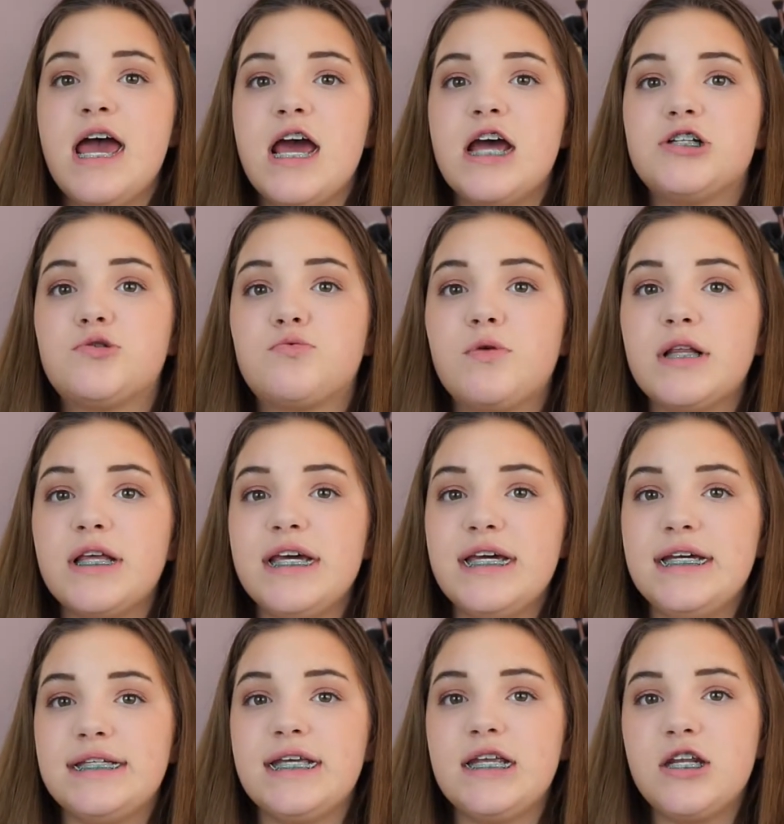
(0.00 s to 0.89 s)
It's really
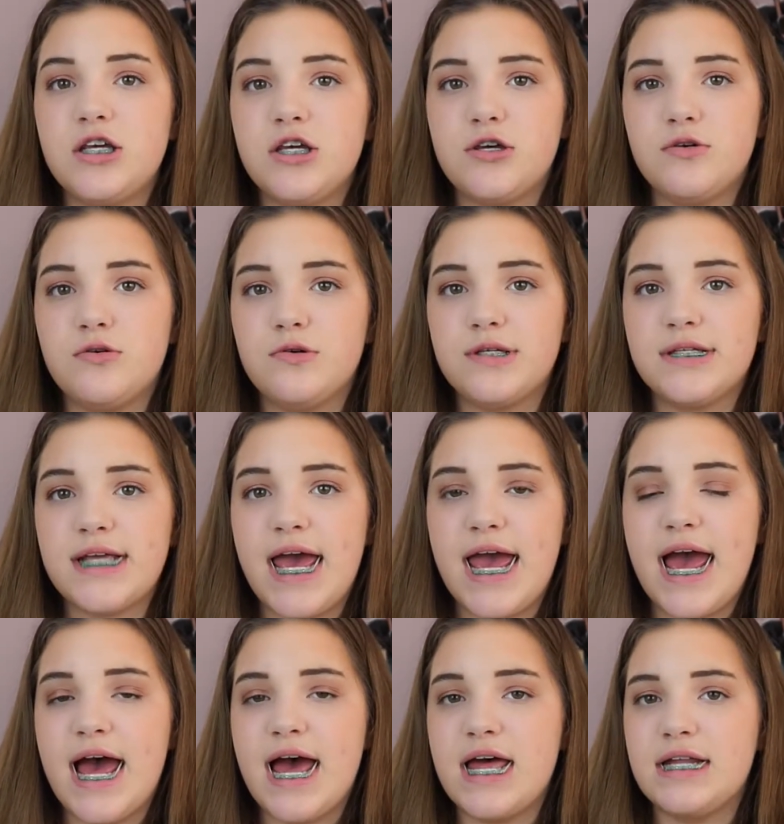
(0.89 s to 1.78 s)
easy to use,
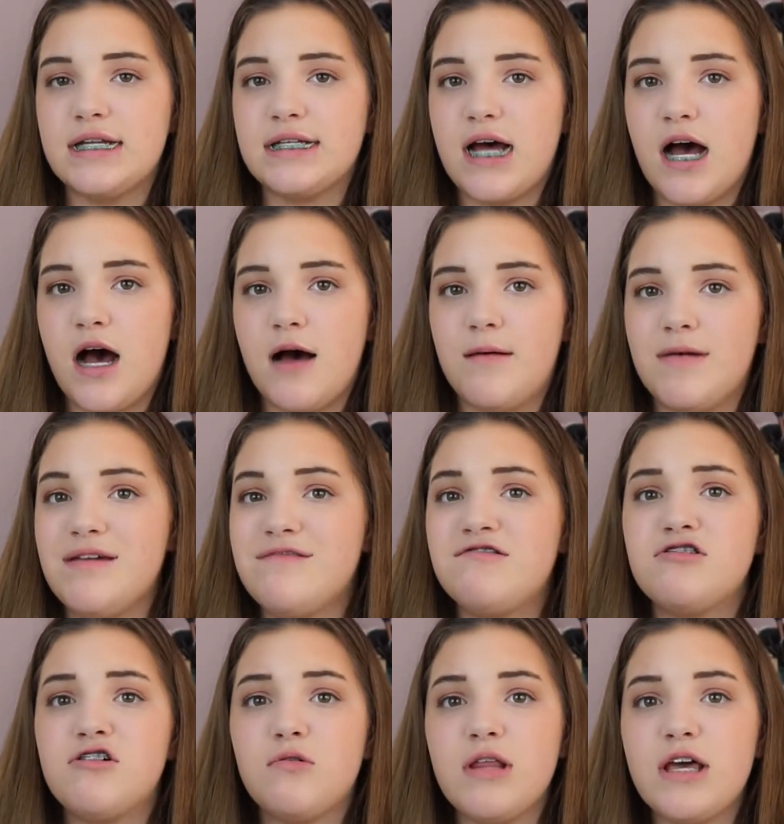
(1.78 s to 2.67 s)
and if
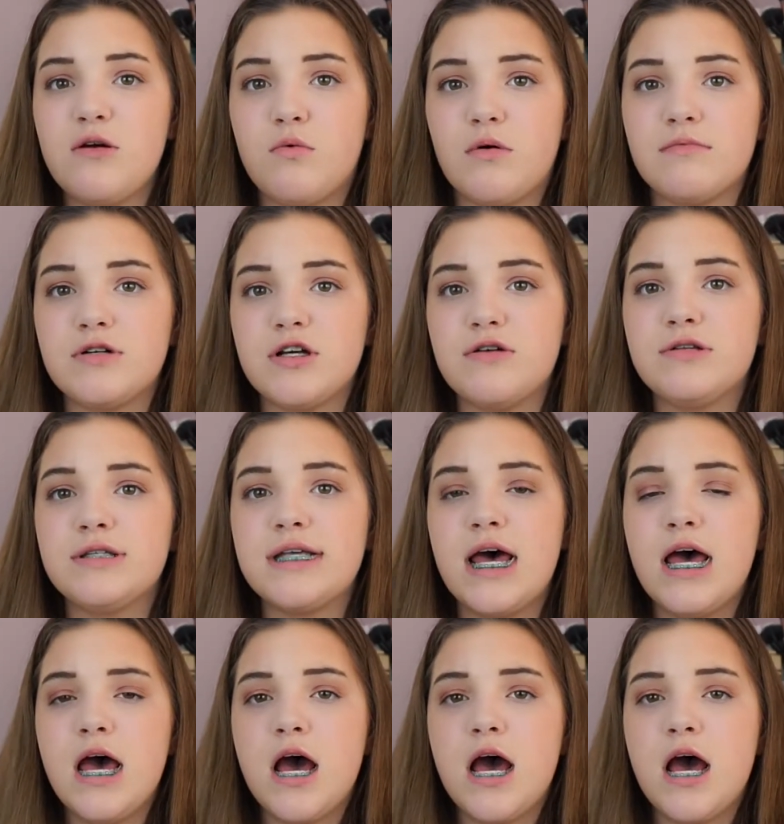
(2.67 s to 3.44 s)
you don't like warm tones,